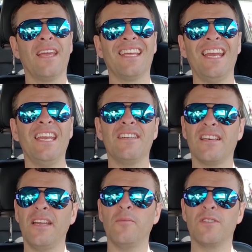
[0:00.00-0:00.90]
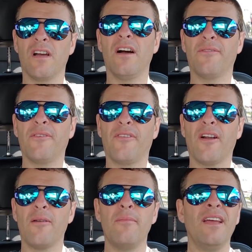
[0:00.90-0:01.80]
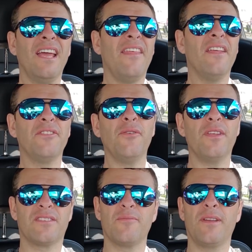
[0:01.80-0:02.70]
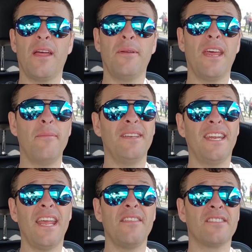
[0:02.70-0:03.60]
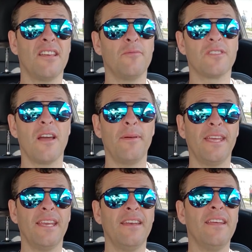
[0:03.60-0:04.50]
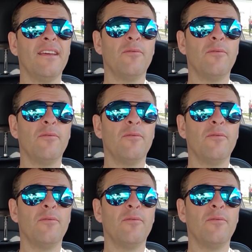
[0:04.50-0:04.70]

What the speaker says: Canadian Titan was off the farm, and they'll do this from time to time, and today the sun was coming in,